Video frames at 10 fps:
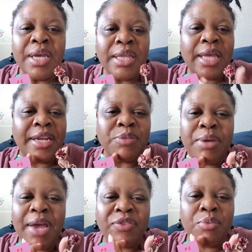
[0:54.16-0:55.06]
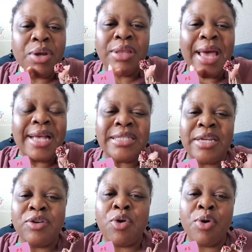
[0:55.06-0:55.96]
ladies, we have to realize
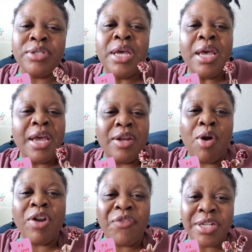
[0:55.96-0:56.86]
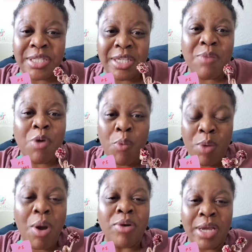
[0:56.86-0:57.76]
that, of course, in order for us to get what we
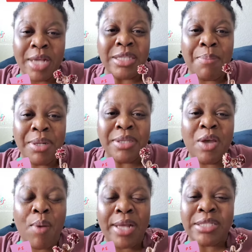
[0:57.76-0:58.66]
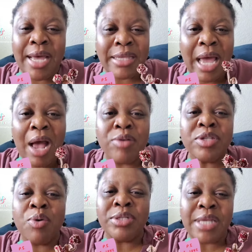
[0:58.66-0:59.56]
want, I guess I put it that way, inside the
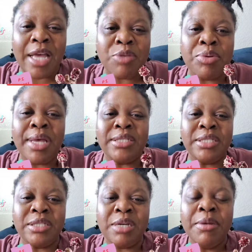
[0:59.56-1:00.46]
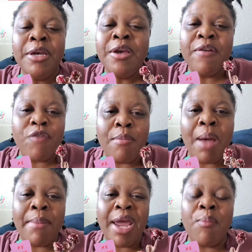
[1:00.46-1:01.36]
household, inside the relationship from
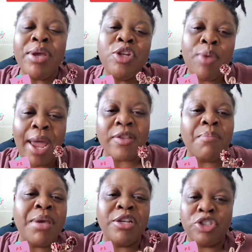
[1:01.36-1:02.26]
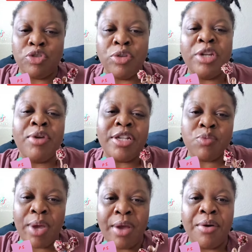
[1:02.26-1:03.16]
our man, we do have to be his cheerleader as
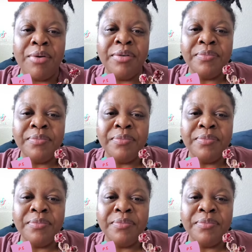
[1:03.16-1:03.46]
well.